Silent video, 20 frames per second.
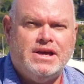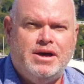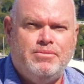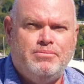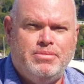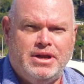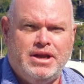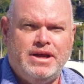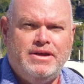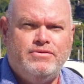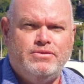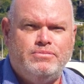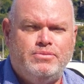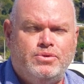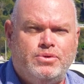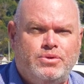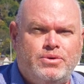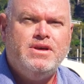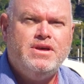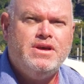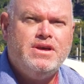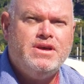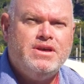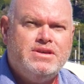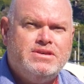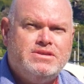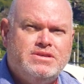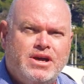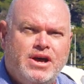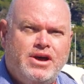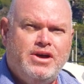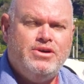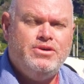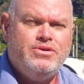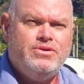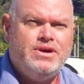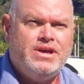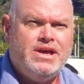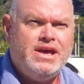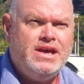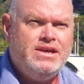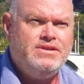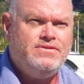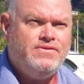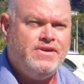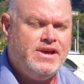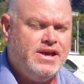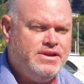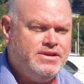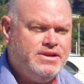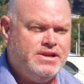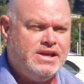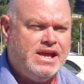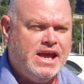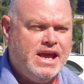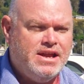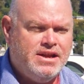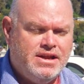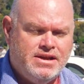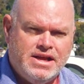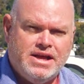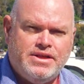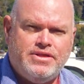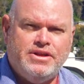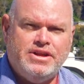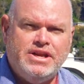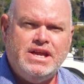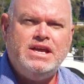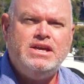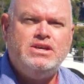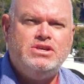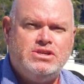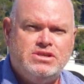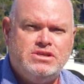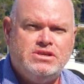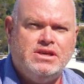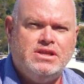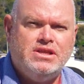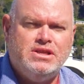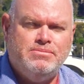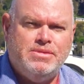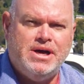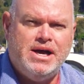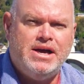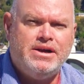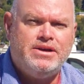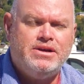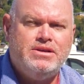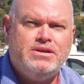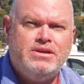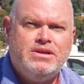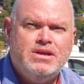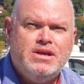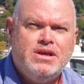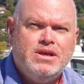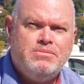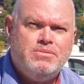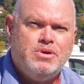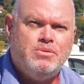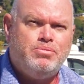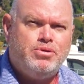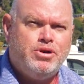unbelievable. So he's found, again, another niche in the market, but